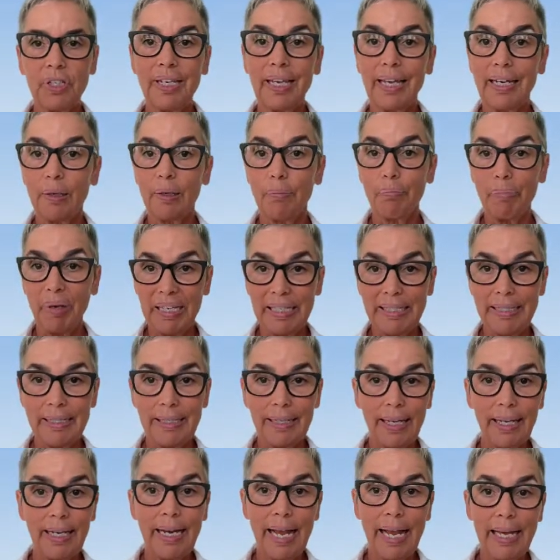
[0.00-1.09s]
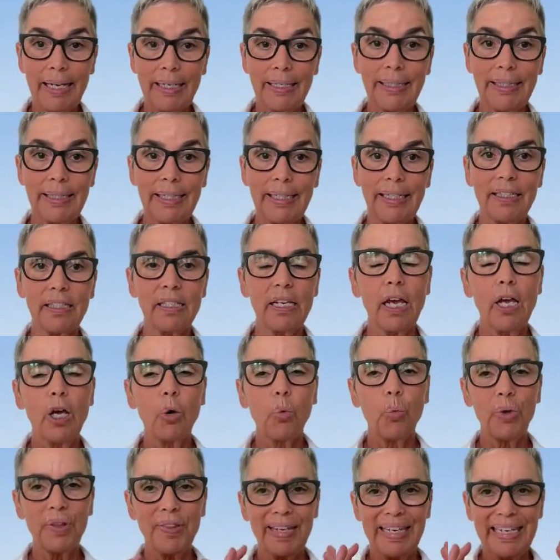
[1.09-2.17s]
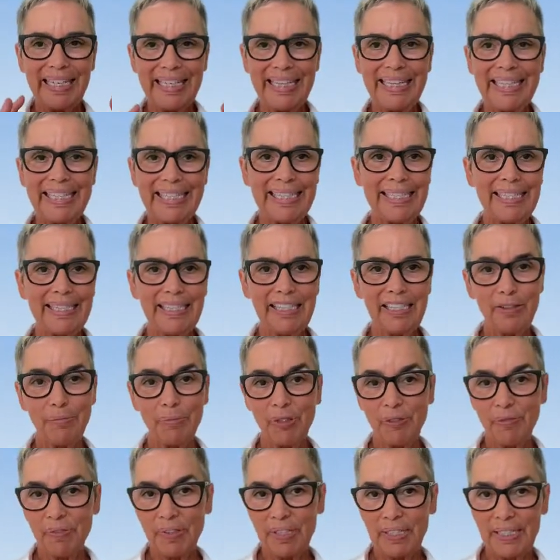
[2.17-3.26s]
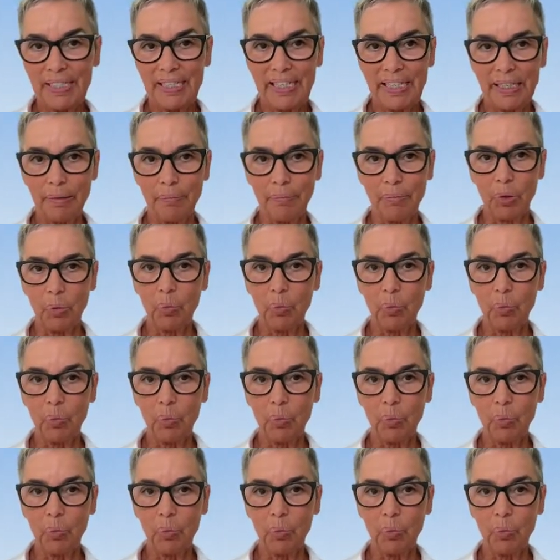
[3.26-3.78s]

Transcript: getting baseline analytics within the system of the team.